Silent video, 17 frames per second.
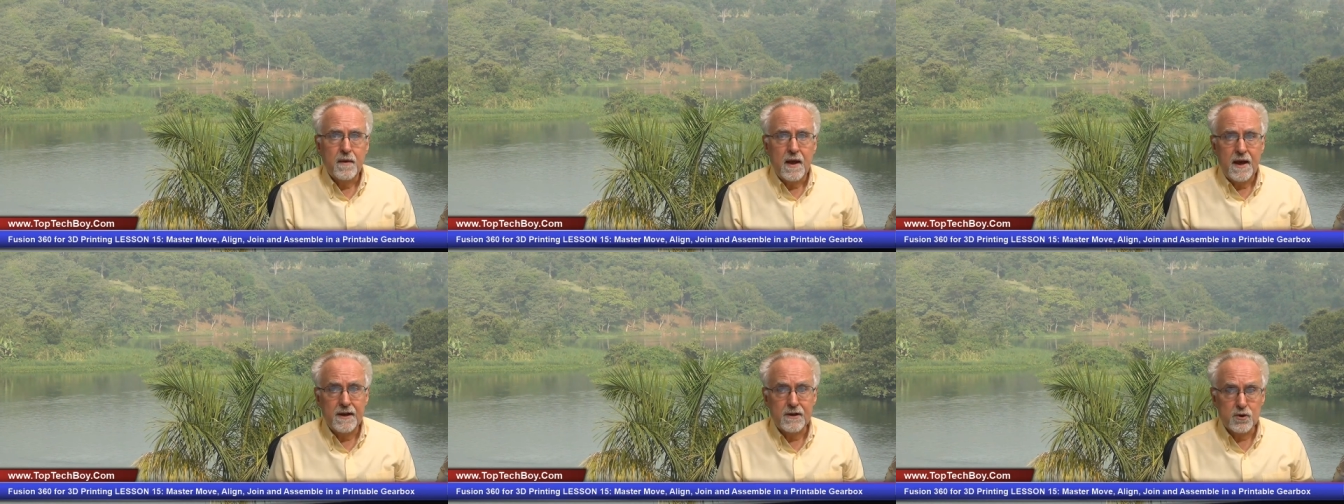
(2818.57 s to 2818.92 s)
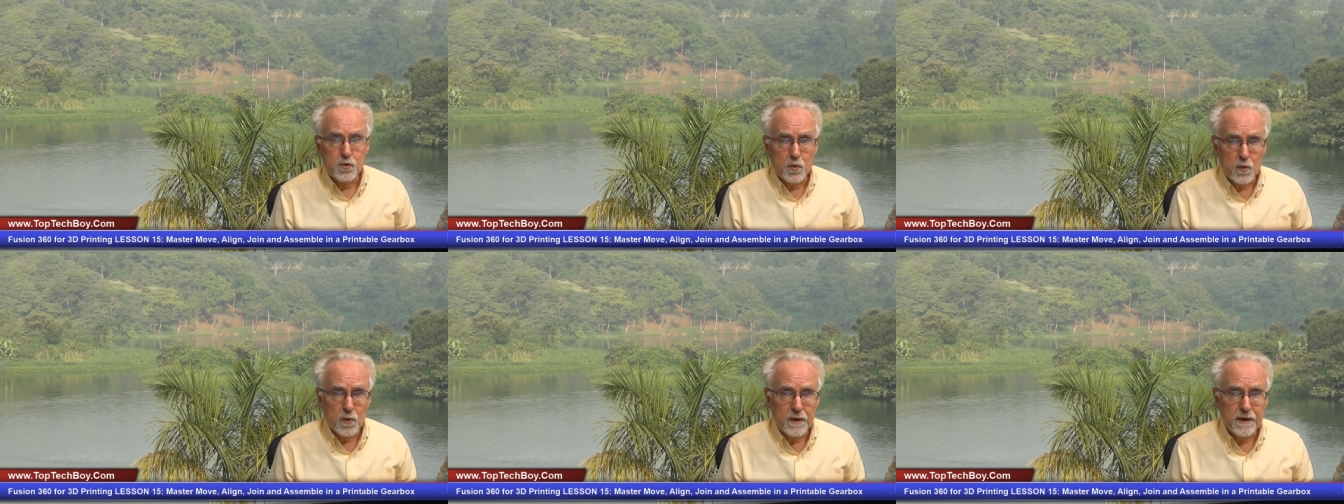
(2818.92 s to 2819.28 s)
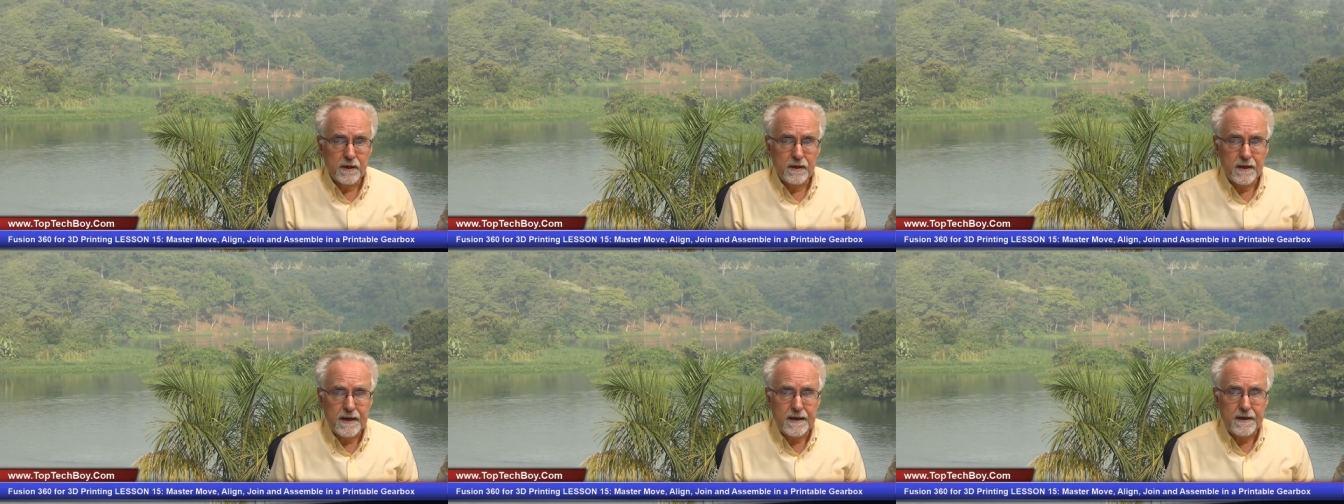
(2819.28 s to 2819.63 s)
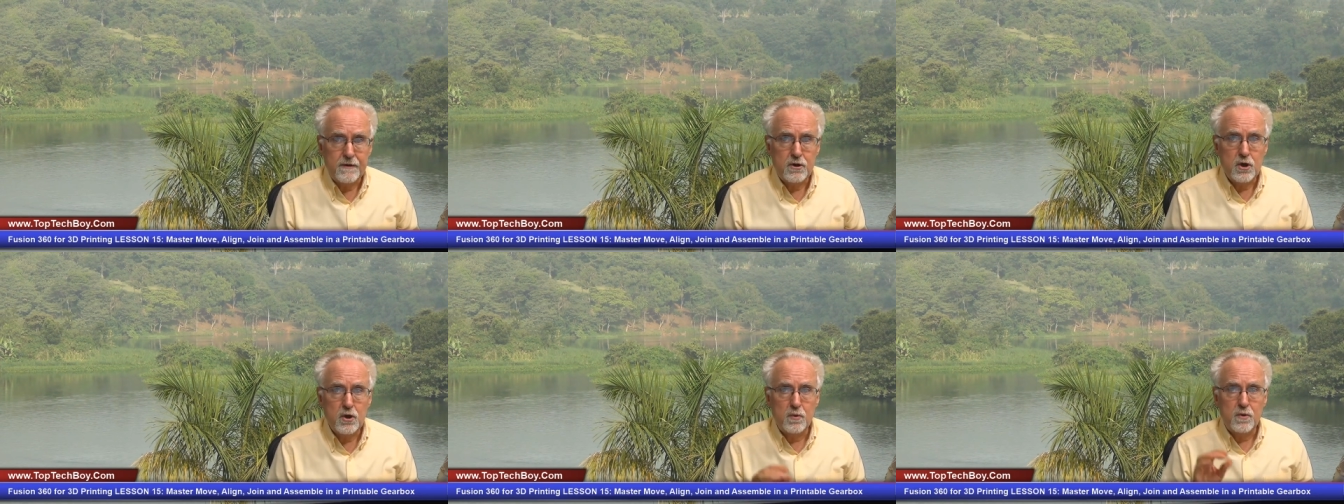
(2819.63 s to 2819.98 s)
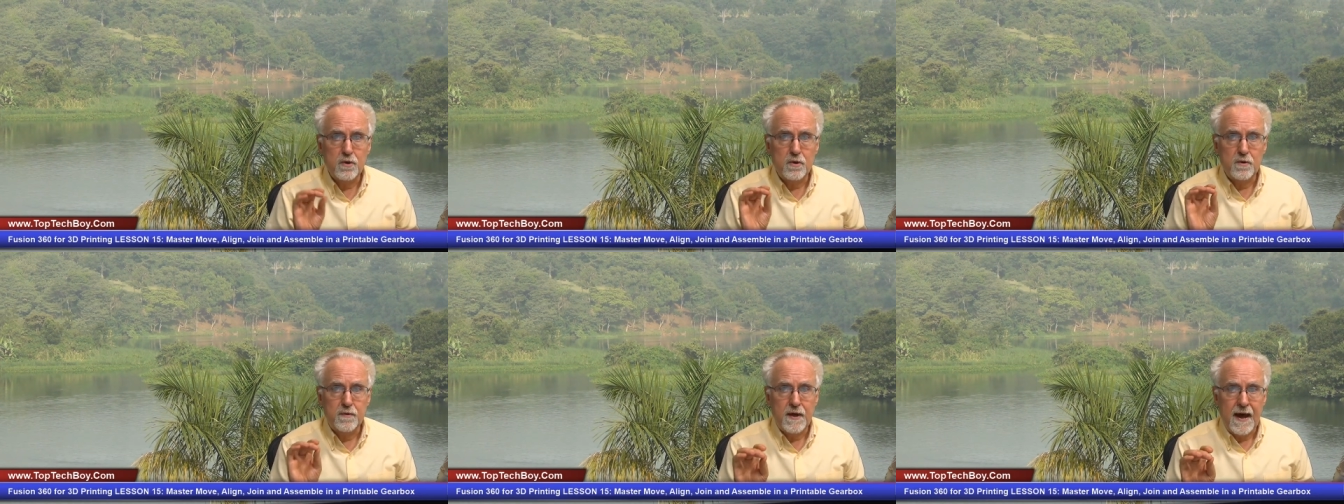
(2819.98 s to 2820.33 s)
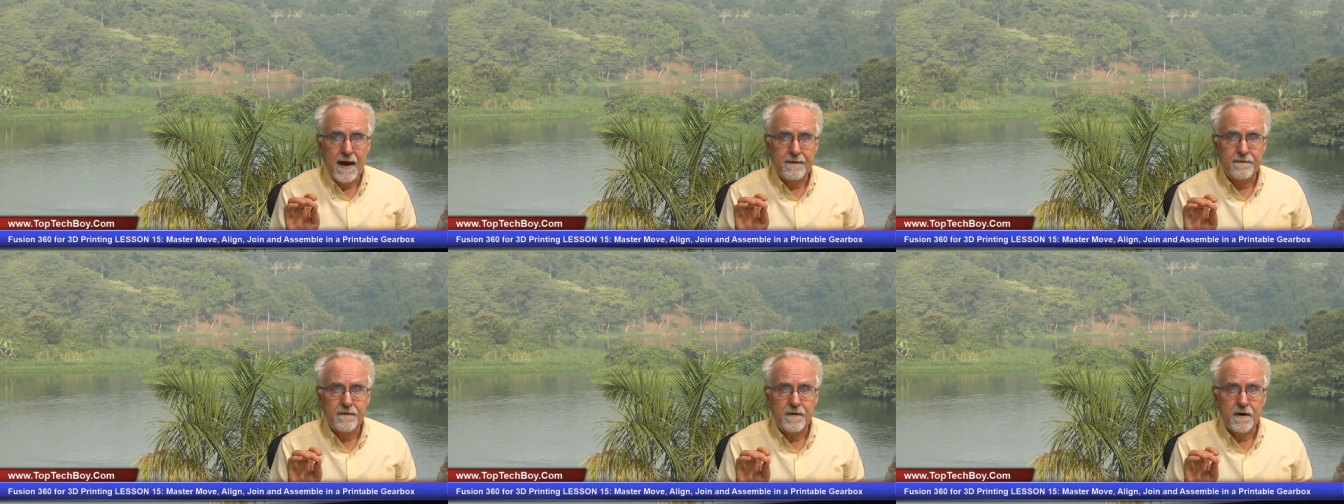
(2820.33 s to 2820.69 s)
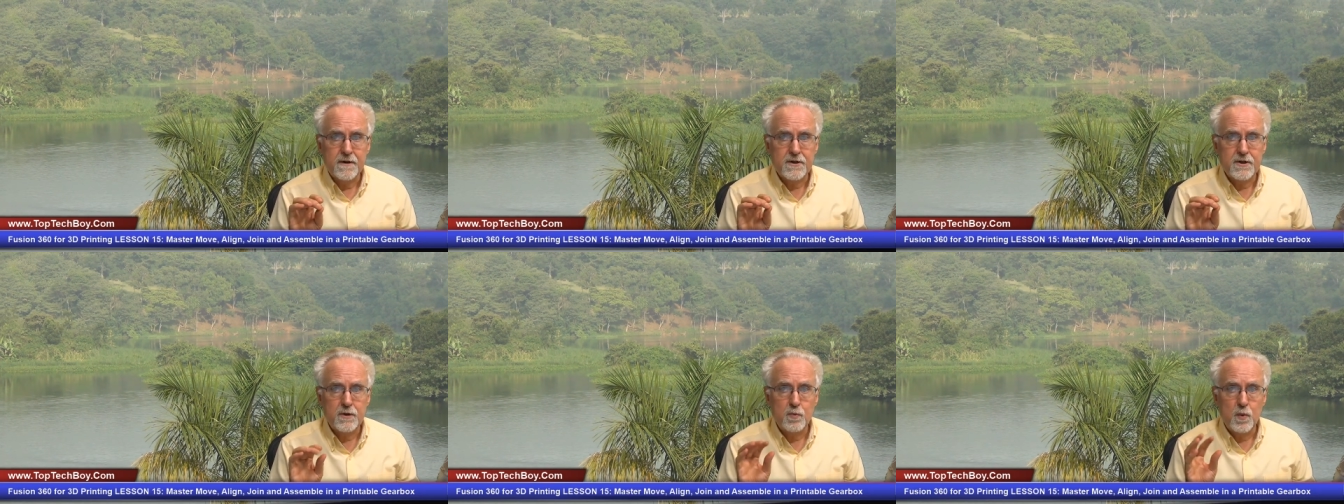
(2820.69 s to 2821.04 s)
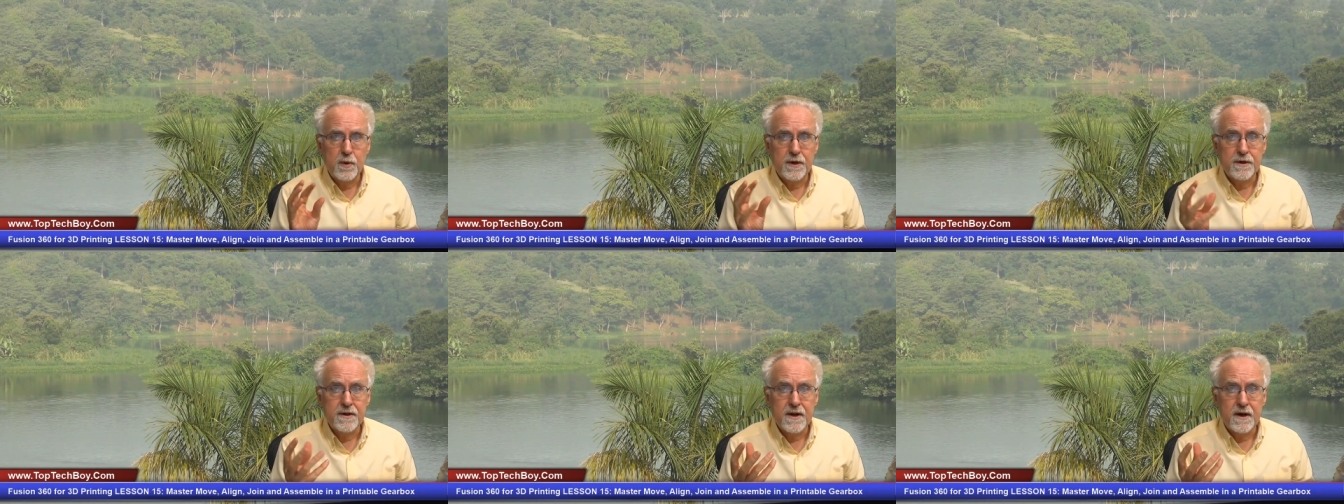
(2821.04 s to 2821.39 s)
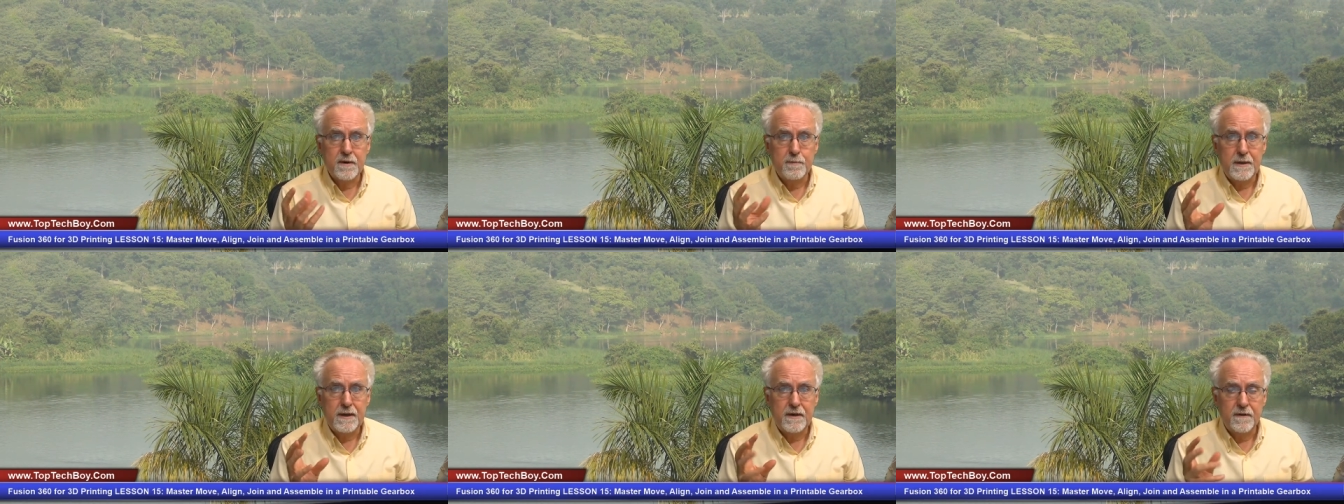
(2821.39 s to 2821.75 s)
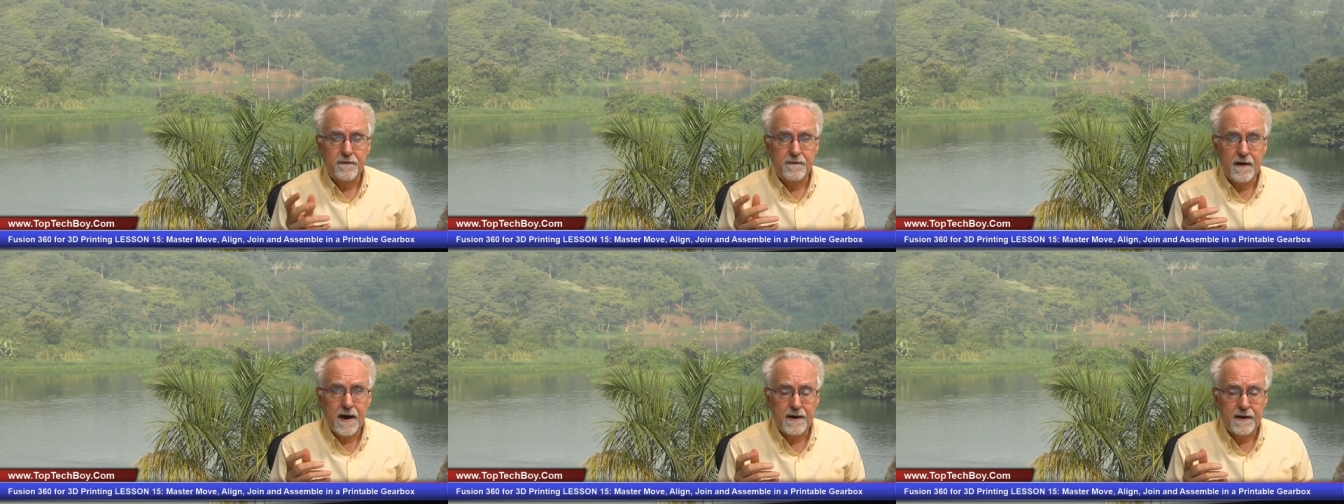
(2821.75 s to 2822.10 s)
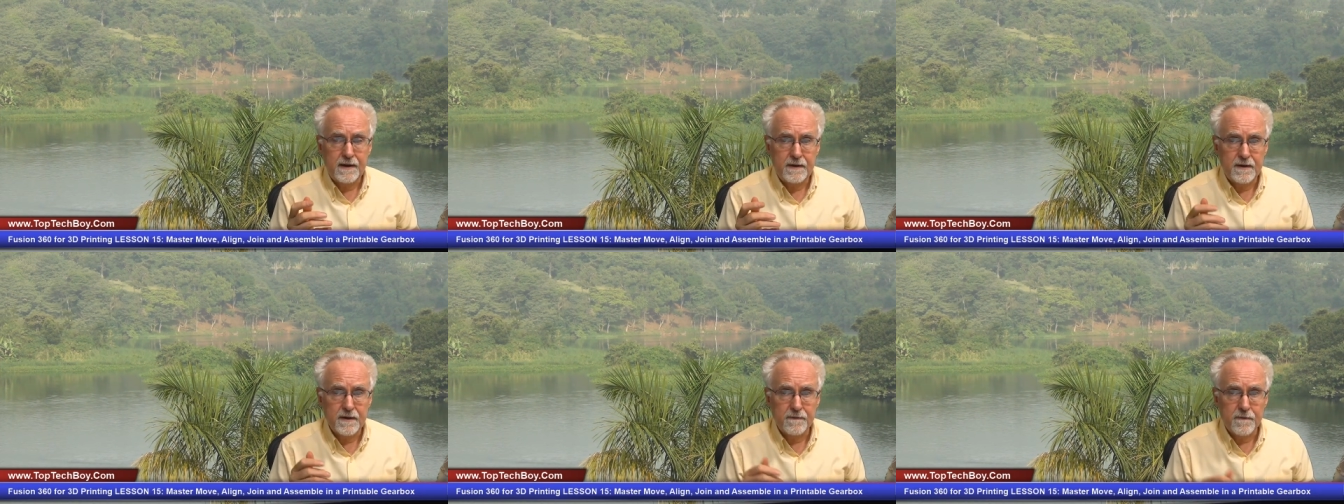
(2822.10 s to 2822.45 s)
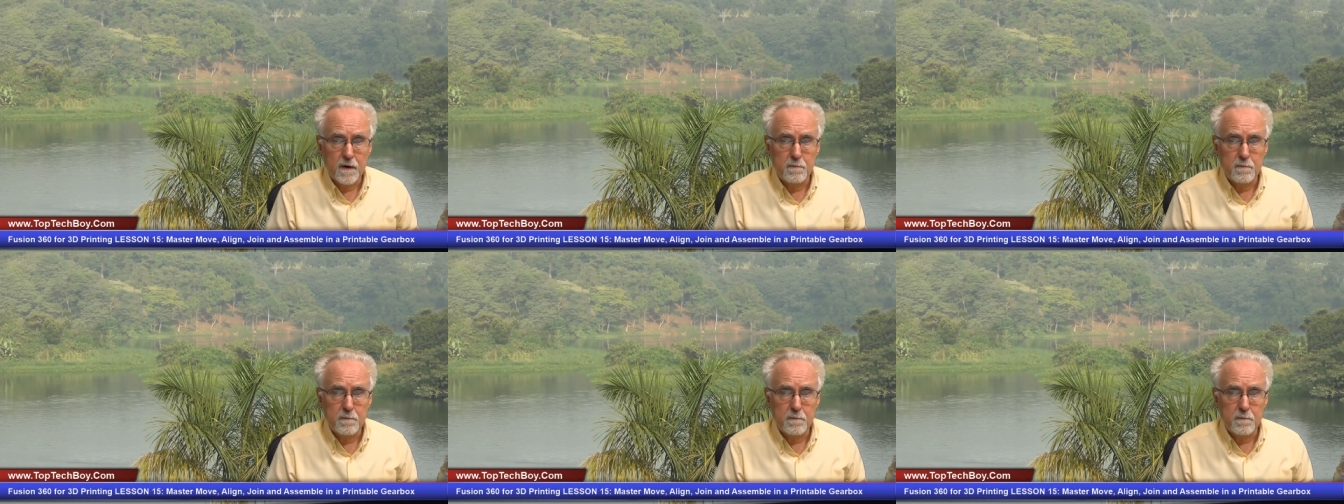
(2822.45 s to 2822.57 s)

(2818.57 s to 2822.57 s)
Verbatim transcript: as really you do that function where you're going to be defining different